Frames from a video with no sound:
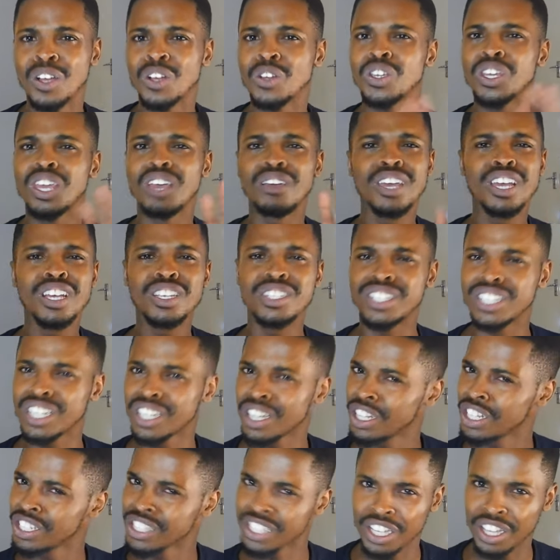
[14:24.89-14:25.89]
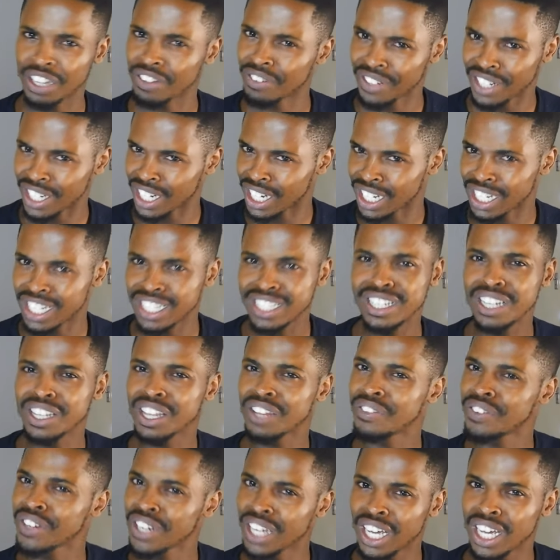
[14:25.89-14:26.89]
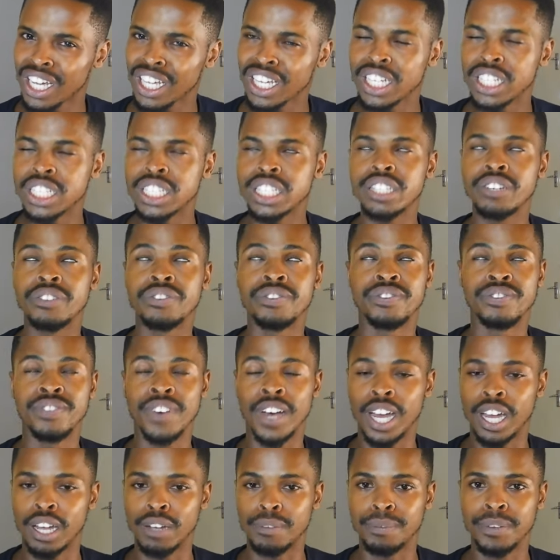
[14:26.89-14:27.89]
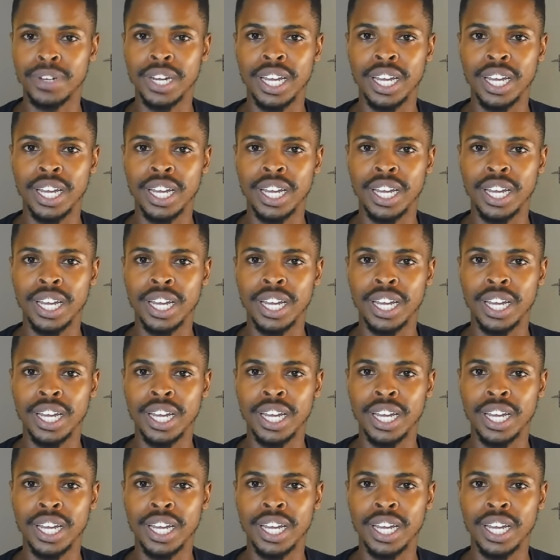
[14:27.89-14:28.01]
Yeah, South Africa. South Africa, it's a vibe.